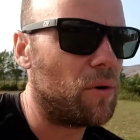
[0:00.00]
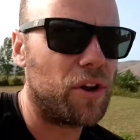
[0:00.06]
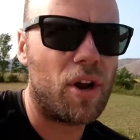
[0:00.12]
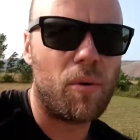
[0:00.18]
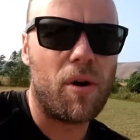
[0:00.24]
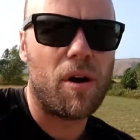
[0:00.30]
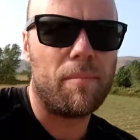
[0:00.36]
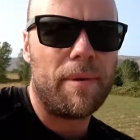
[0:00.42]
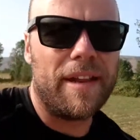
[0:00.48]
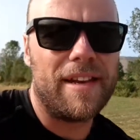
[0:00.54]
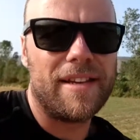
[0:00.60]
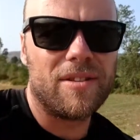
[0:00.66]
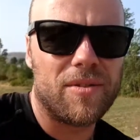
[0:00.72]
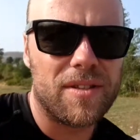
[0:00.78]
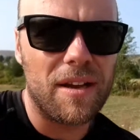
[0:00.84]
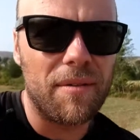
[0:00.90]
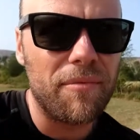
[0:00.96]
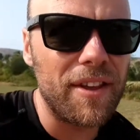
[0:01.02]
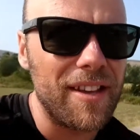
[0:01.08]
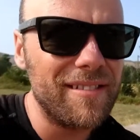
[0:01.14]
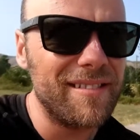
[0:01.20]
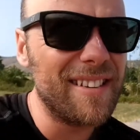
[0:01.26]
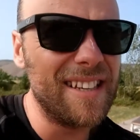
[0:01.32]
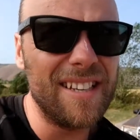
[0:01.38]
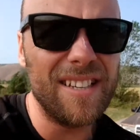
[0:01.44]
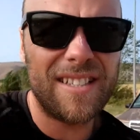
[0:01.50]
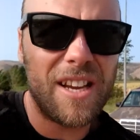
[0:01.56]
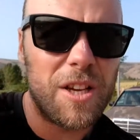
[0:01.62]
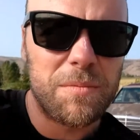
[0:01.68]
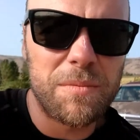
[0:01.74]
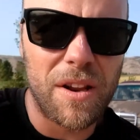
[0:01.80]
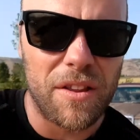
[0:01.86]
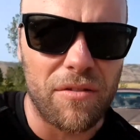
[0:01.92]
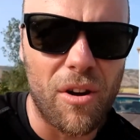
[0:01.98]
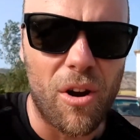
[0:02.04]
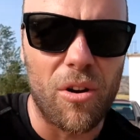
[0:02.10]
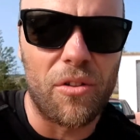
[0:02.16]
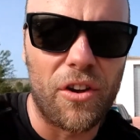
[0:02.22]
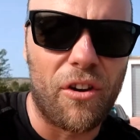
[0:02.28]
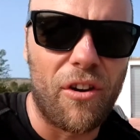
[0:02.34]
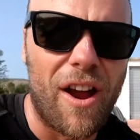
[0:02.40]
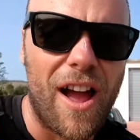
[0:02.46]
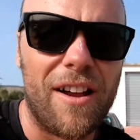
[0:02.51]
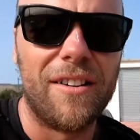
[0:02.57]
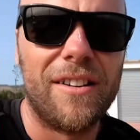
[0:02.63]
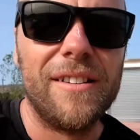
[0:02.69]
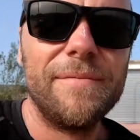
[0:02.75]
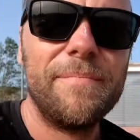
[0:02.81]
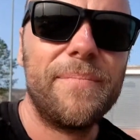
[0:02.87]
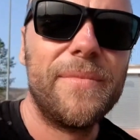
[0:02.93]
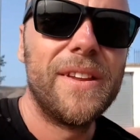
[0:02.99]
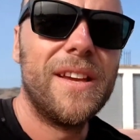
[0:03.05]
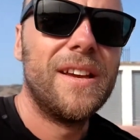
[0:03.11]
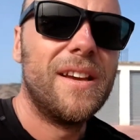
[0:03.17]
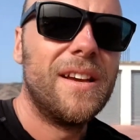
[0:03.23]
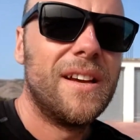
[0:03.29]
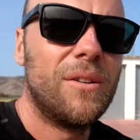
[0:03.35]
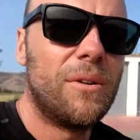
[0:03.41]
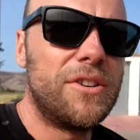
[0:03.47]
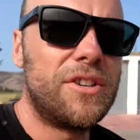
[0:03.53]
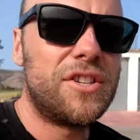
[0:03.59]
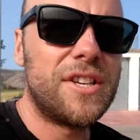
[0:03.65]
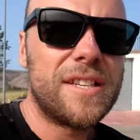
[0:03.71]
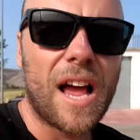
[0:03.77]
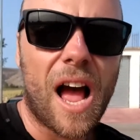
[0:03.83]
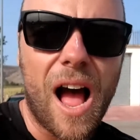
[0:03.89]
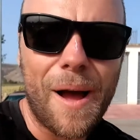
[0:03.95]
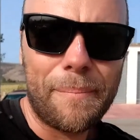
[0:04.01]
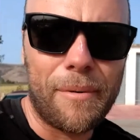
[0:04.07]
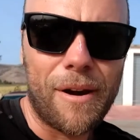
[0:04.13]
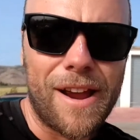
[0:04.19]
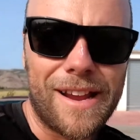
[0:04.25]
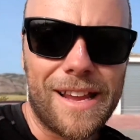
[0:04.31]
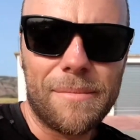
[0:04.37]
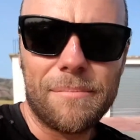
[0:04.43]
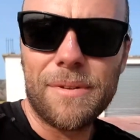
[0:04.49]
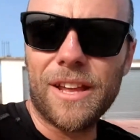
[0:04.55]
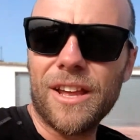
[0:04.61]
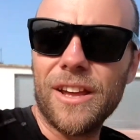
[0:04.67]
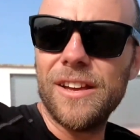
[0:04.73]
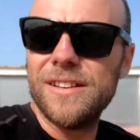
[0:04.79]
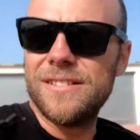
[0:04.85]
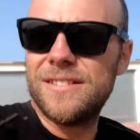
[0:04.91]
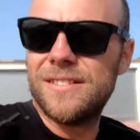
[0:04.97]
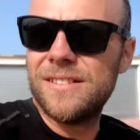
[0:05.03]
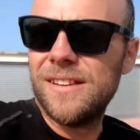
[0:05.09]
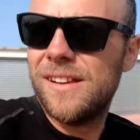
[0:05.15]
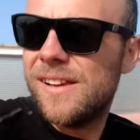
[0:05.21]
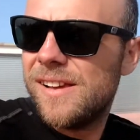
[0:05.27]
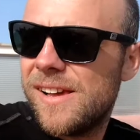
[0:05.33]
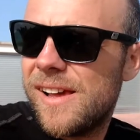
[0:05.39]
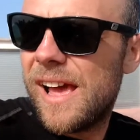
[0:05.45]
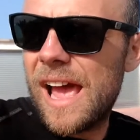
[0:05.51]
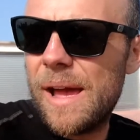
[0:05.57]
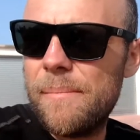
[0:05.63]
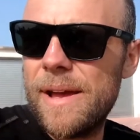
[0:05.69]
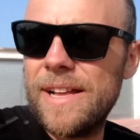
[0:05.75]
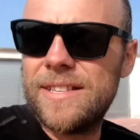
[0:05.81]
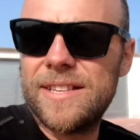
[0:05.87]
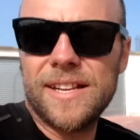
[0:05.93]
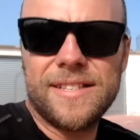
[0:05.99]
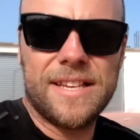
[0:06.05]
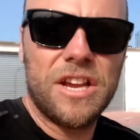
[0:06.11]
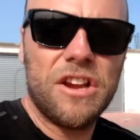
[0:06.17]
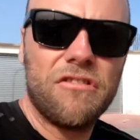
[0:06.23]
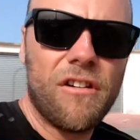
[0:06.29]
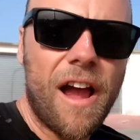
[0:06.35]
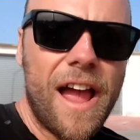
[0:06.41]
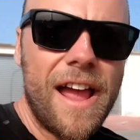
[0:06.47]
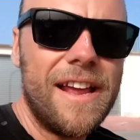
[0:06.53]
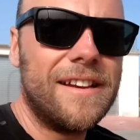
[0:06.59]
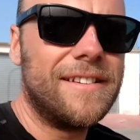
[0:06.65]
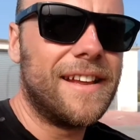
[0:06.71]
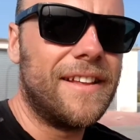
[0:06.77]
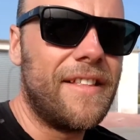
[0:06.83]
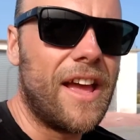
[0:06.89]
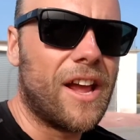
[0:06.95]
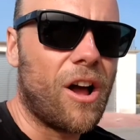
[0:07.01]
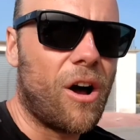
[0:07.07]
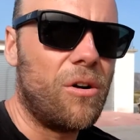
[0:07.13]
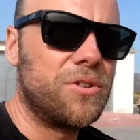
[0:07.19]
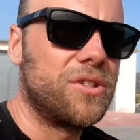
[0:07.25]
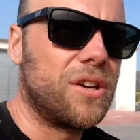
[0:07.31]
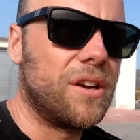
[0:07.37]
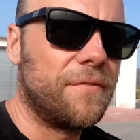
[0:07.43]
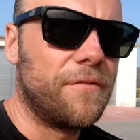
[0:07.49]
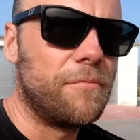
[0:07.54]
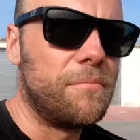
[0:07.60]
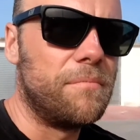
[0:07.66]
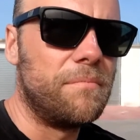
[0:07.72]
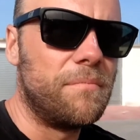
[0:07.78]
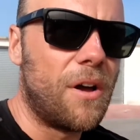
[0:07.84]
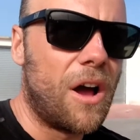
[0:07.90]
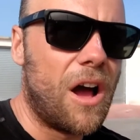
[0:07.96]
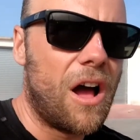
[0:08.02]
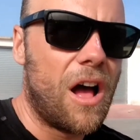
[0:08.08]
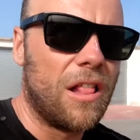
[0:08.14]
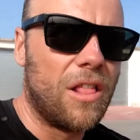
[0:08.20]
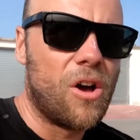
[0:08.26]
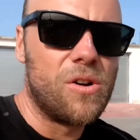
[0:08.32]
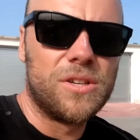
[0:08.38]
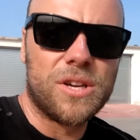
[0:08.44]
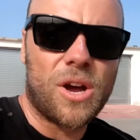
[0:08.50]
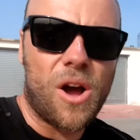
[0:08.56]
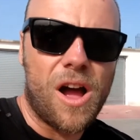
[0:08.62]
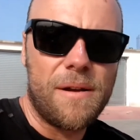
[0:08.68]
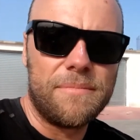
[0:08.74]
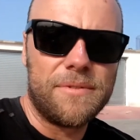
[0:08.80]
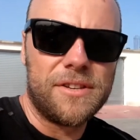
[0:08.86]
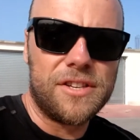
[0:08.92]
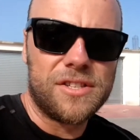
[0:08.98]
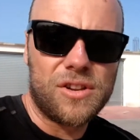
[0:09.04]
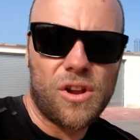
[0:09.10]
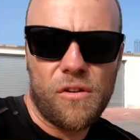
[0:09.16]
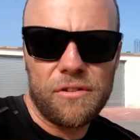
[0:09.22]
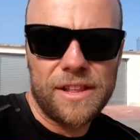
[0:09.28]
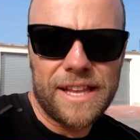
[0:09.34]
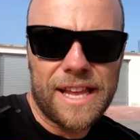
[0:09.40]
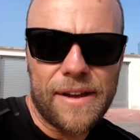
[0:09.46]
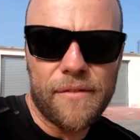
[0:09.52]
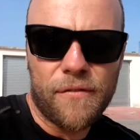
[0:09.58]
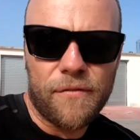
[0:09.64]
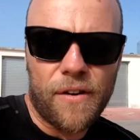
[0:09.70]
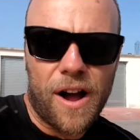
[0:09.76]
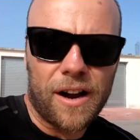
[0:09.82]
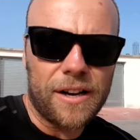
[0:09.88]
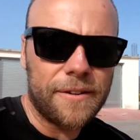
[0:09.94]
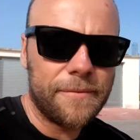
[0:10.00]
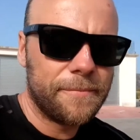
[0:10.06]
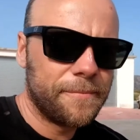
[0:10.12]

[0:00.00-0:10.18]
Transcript: want to know where a bin is or something, he just tells me to throw it on the ground. Which is just heartbreaking because it means that it's ingrained in their culture from a long time to just not really give a fuck.